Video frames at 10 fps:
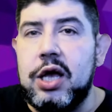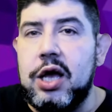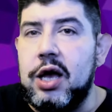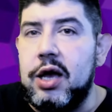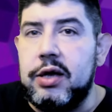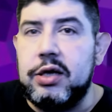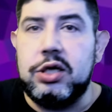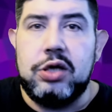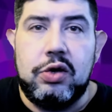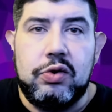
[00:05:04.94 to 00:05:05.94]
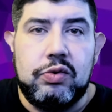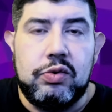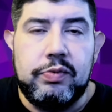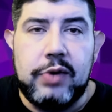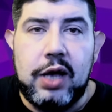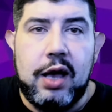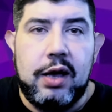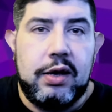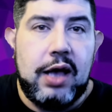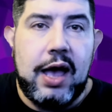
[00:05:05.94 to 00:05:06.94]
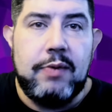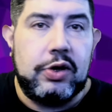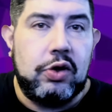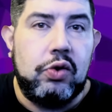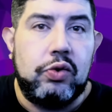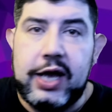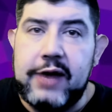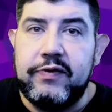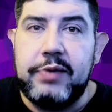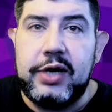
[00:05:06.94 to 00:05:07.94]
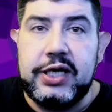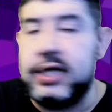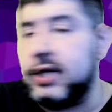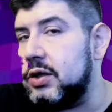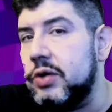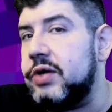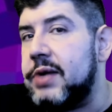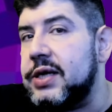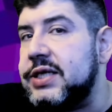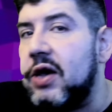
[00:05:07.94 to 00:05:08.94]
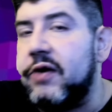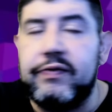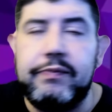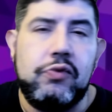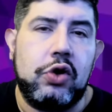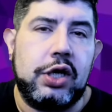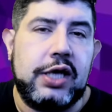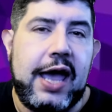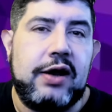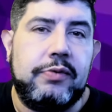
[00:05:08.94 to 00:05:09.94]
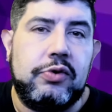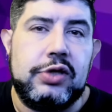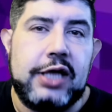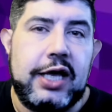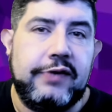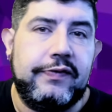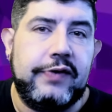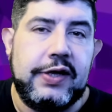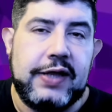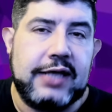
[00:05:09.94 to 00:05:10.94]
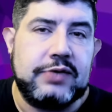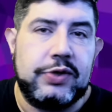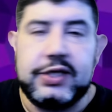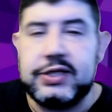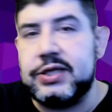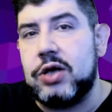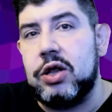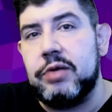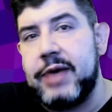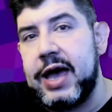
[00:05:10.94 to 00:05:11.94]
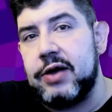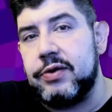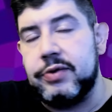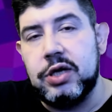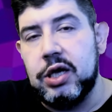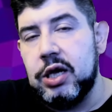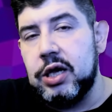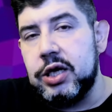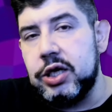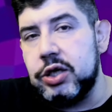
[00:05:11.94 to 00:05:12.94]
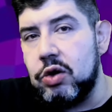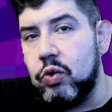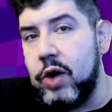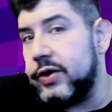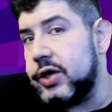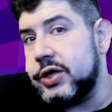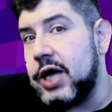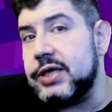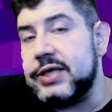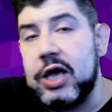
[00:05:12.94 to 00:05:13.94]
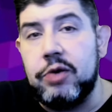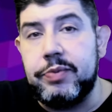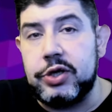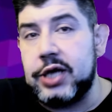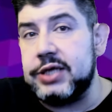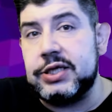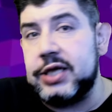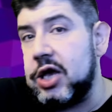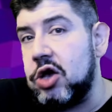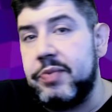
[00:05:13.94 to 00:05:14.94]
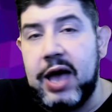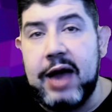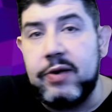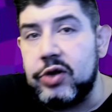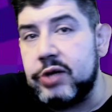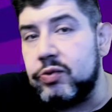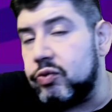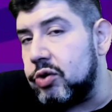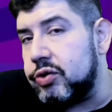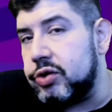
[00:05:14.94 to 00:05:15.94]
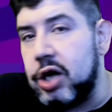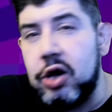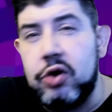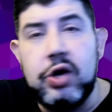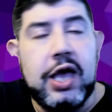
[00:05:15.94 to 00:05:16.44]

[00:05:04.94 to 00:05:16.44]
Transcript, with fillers: Uh, you know, uh, I want to hold everybody, including myself, more accountable in life, and that's what this is all about. You know, whether it does help or doesn't help, I really won't know.